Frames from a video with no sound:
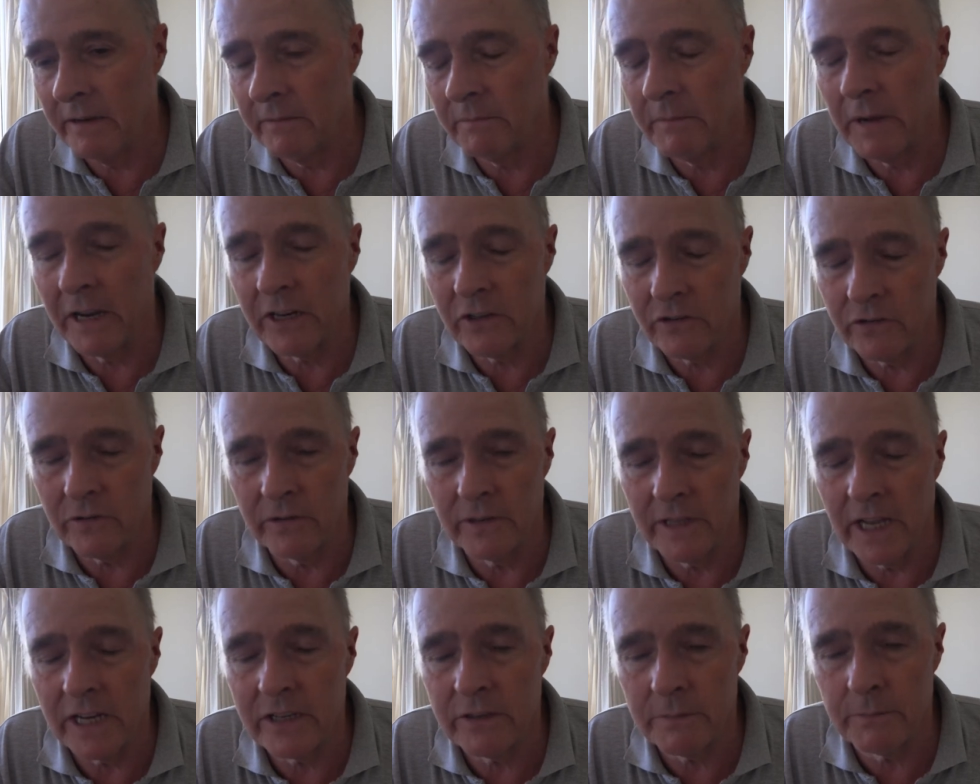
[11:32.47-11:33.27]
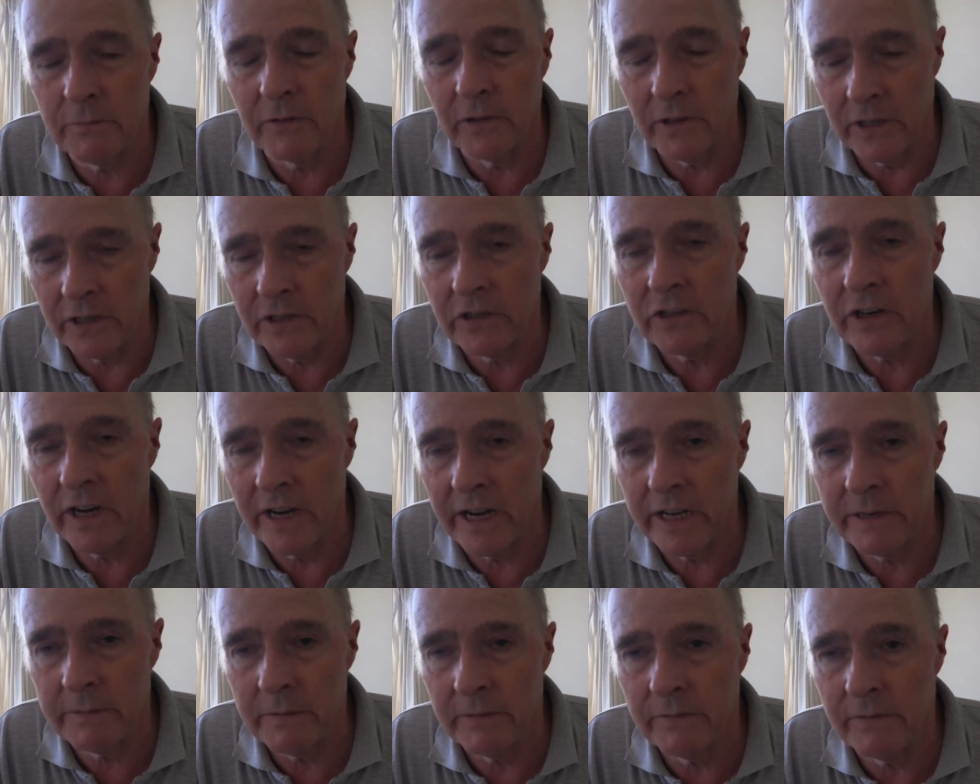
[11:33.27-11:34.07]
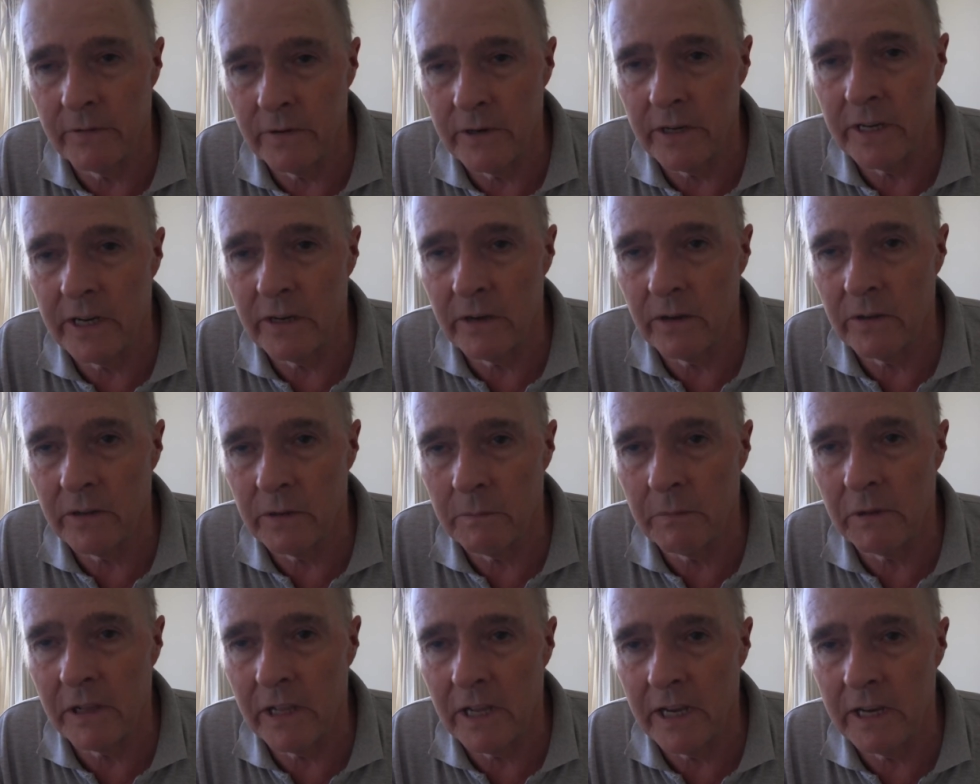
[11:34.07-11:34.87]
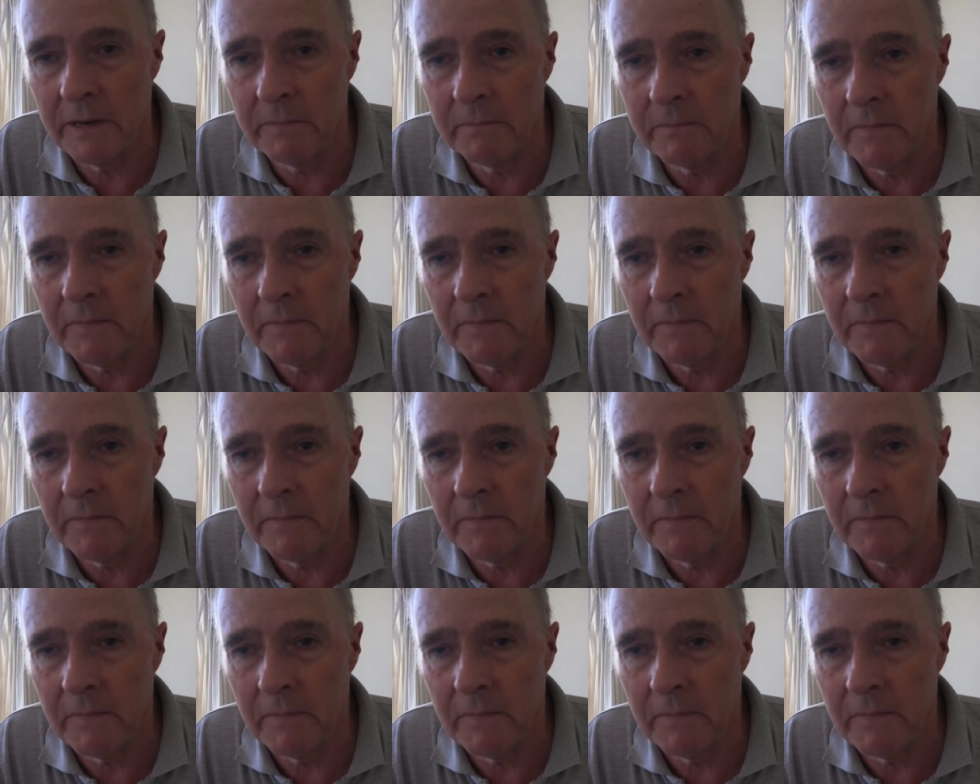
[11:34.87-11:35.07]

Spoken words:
make sure that's fully charged before you get on the plane.